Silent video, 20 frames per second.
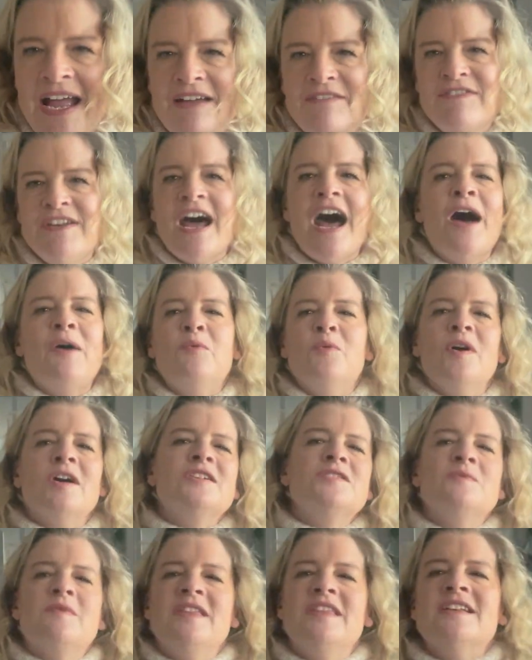have not
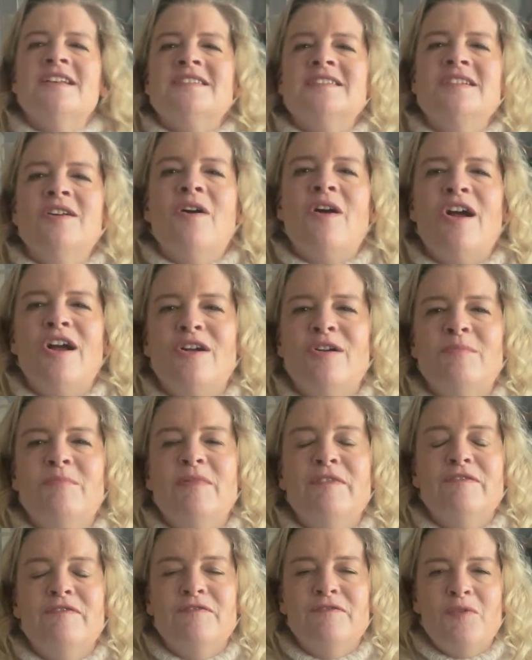worked with this yarn
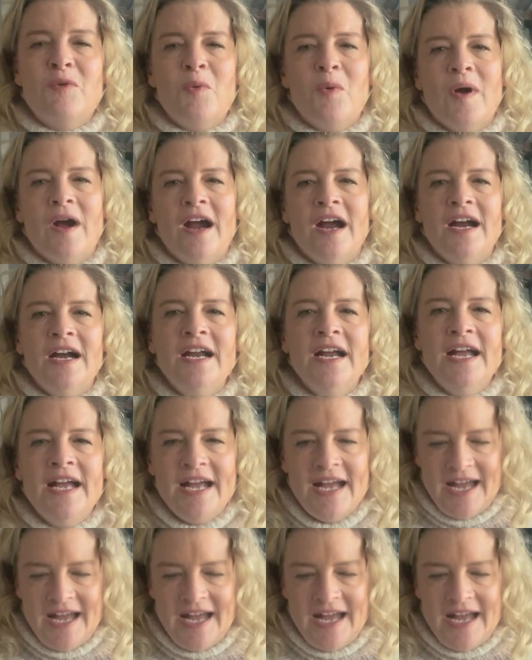before.